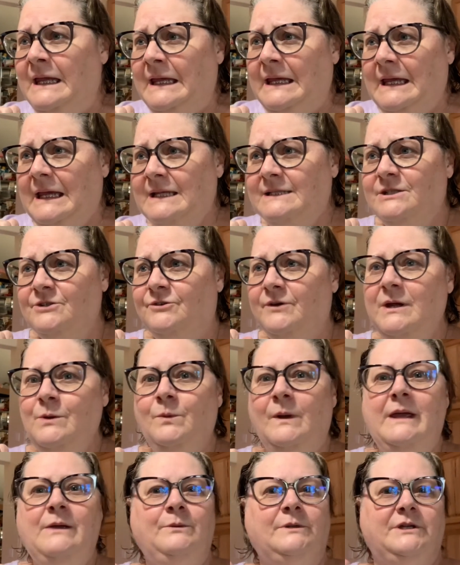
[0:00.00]
It's a great
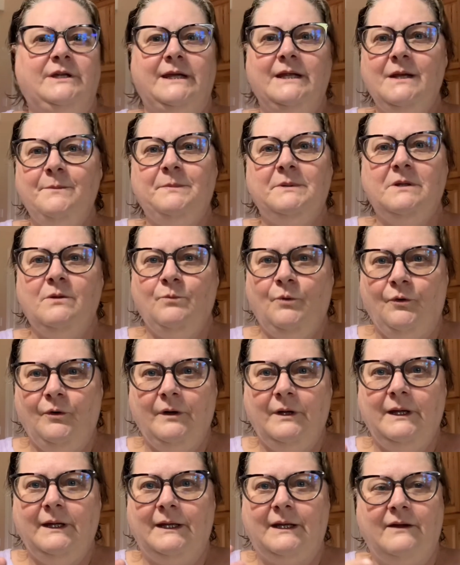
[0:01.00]
way when you get up in the
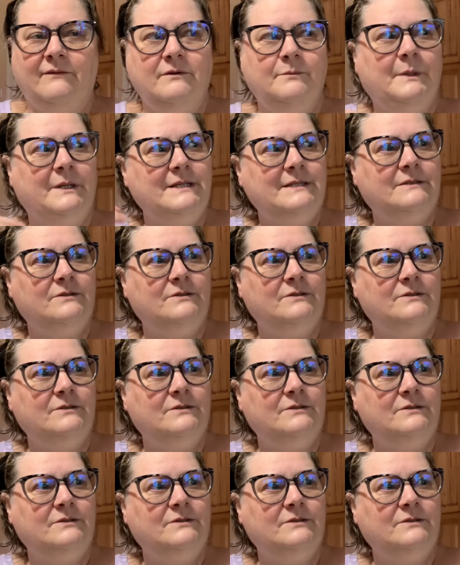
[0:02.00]
morning and everybody's so